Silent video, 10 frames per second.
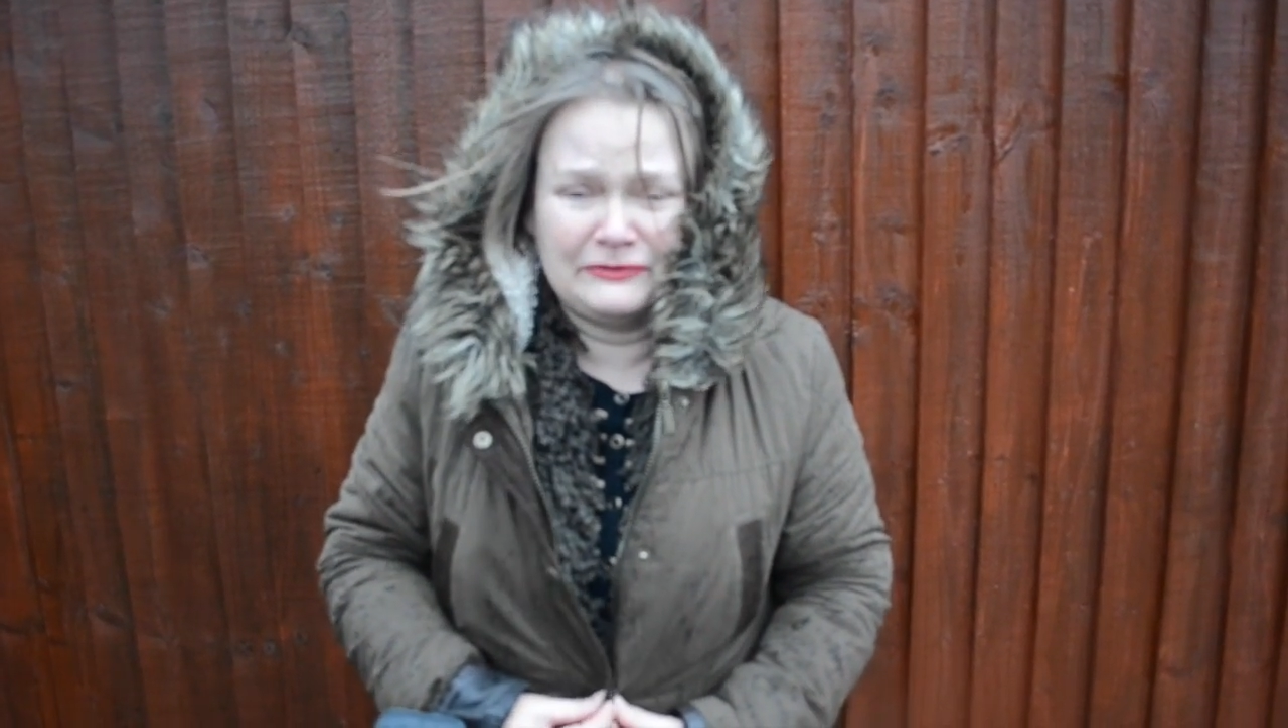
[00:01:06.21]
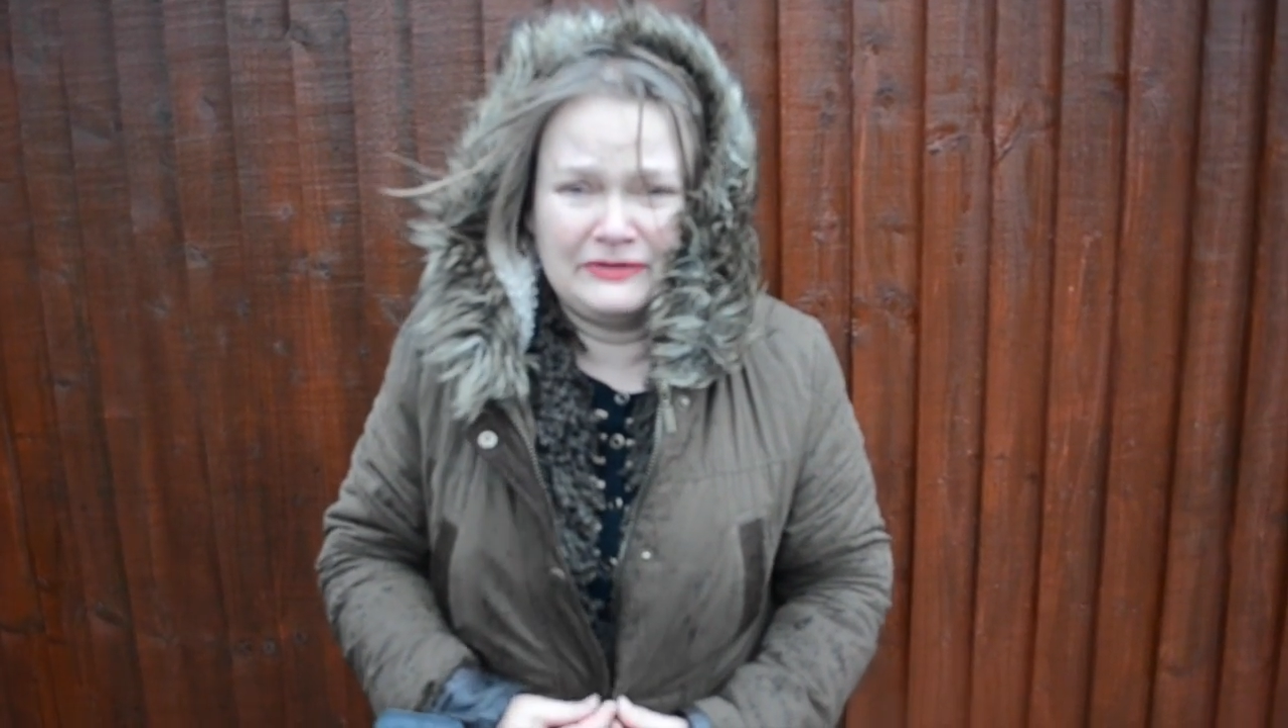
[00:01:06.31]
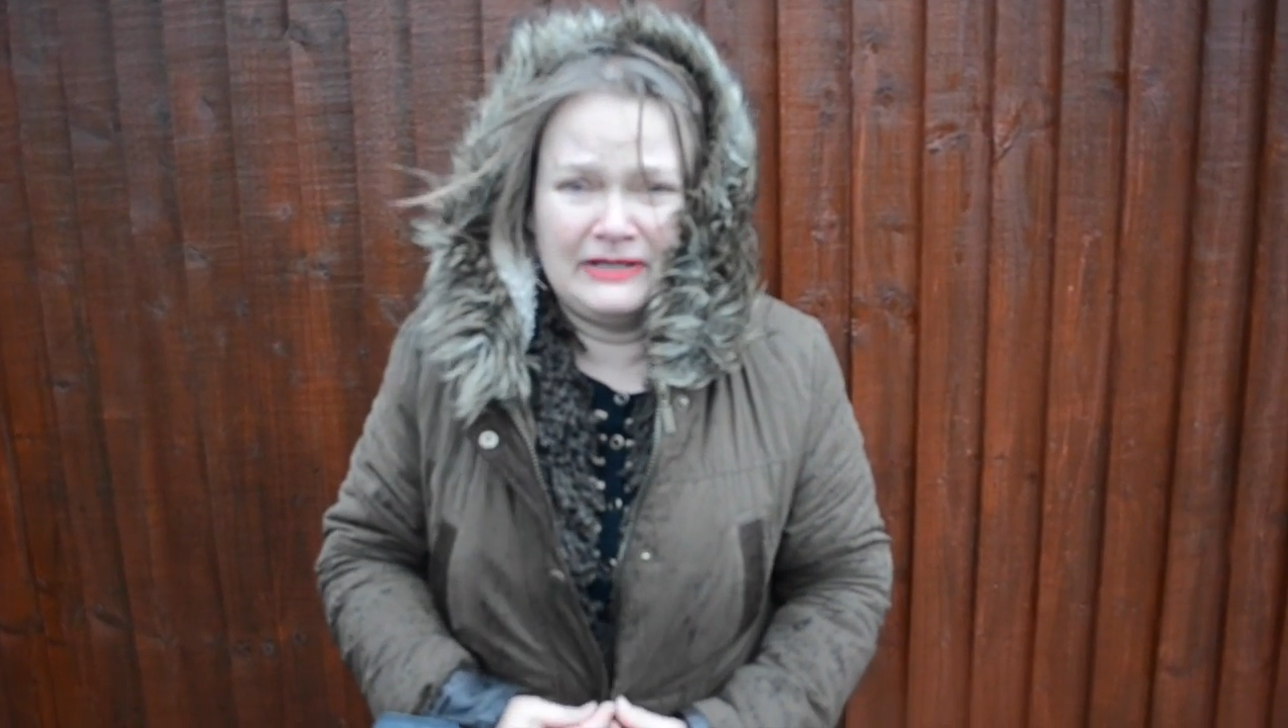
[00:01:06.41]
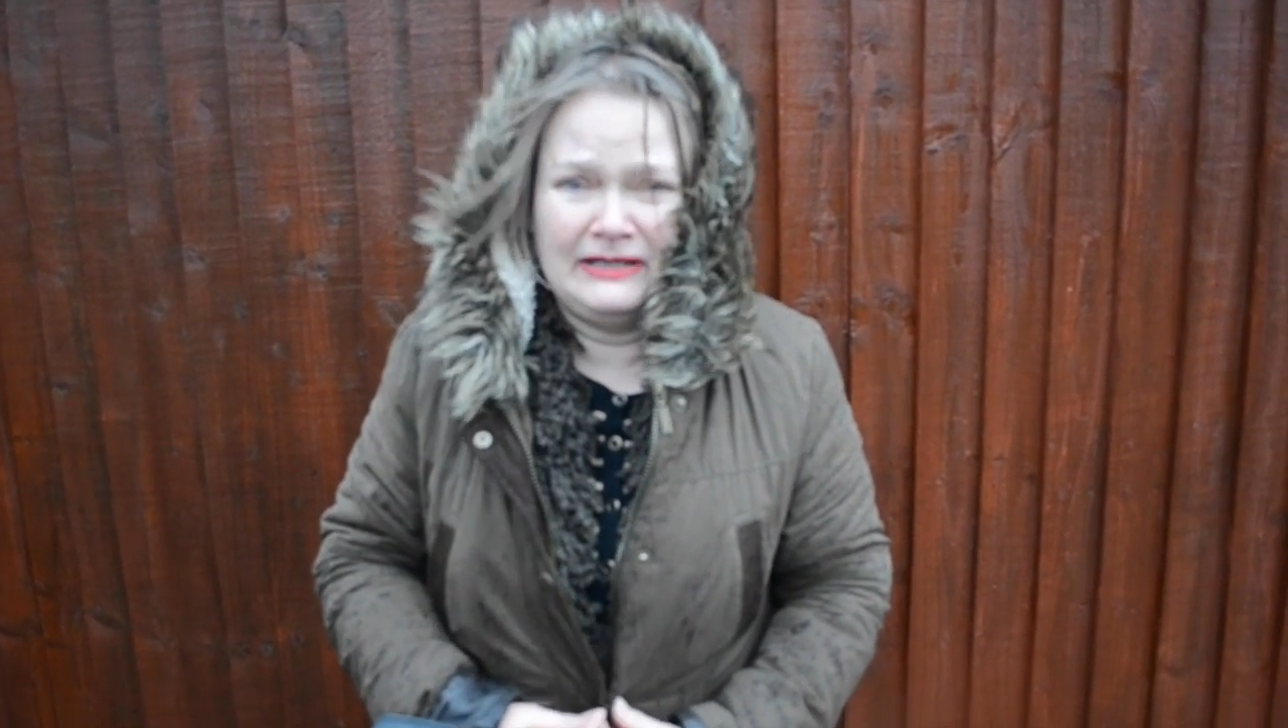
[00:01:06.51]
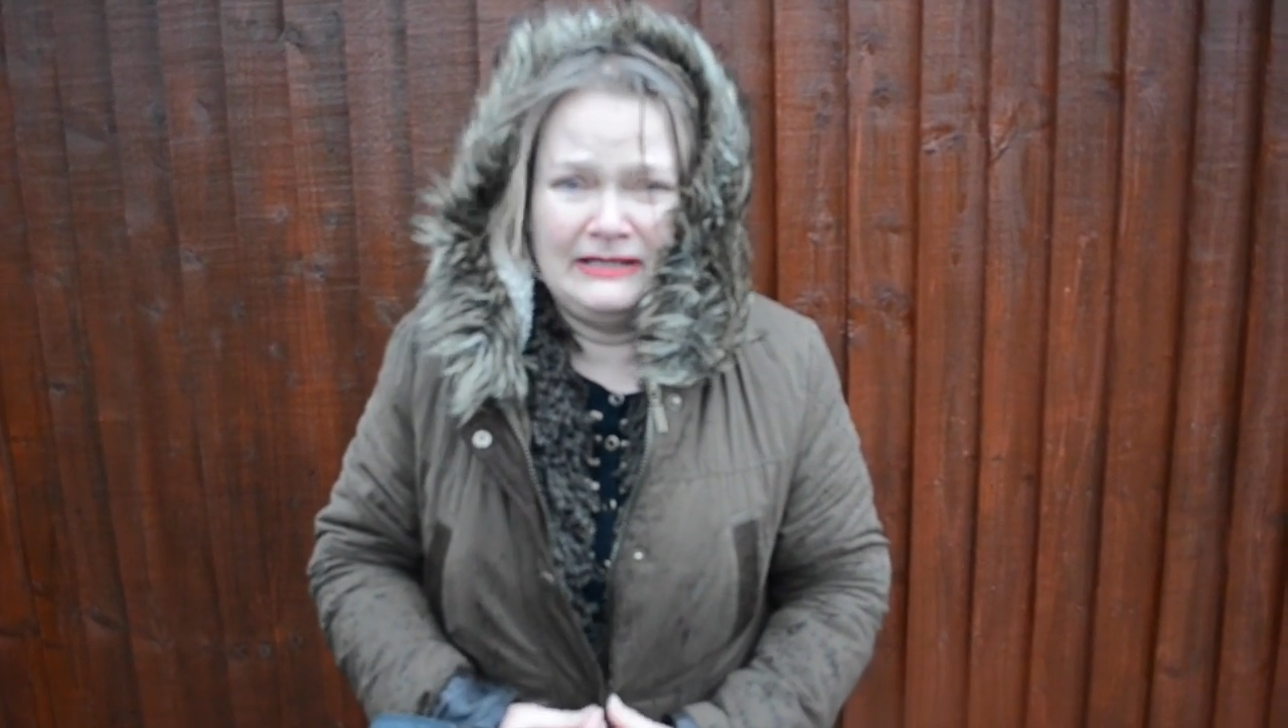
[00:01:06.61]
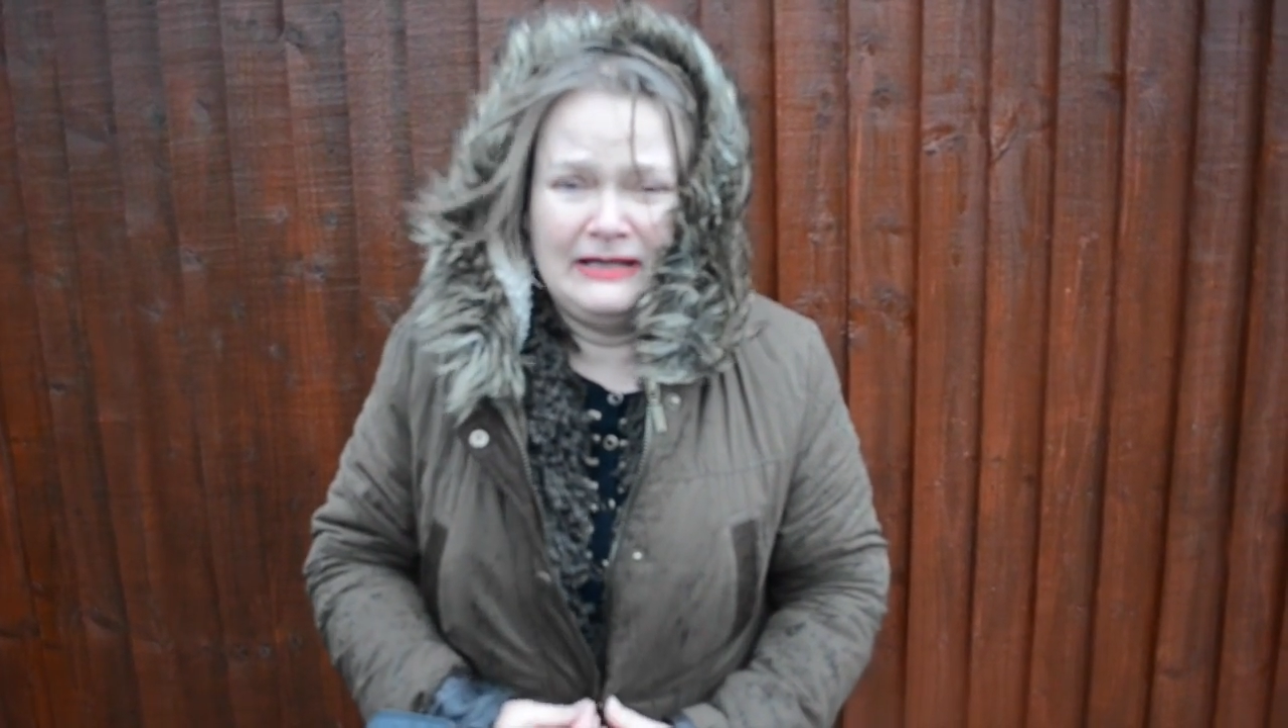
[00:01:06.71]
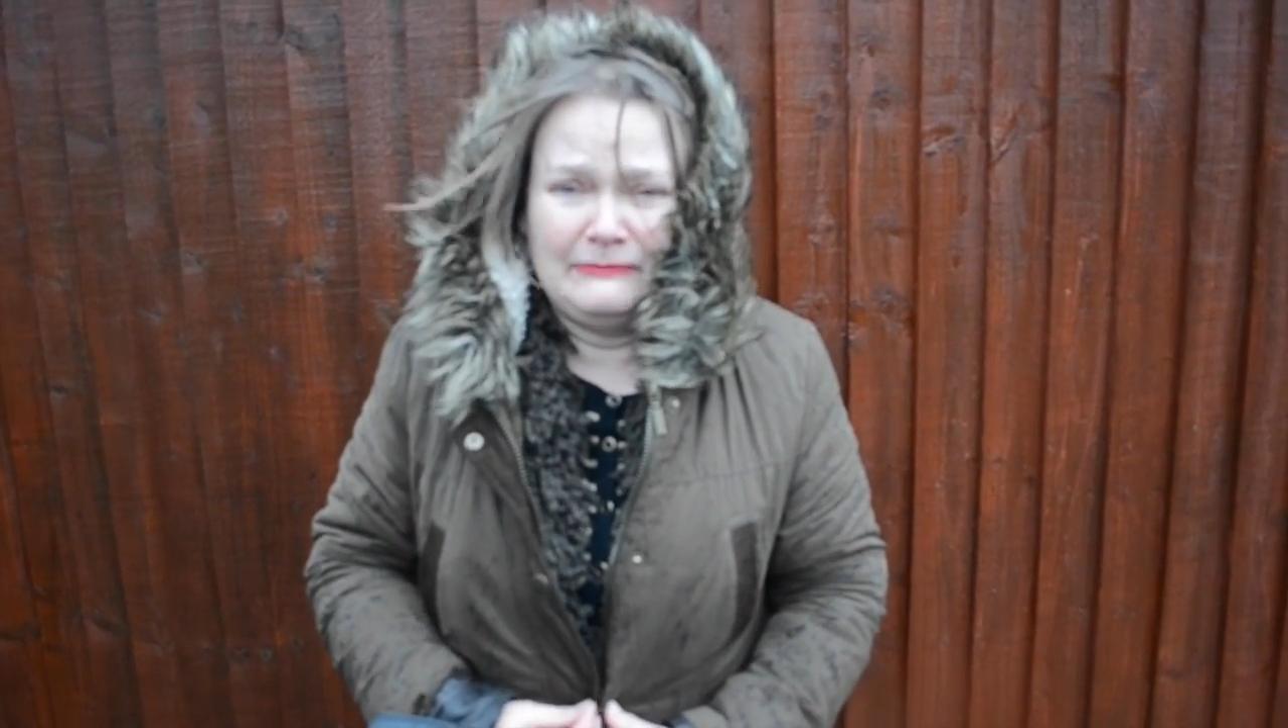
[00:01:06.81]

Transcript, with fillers: mother,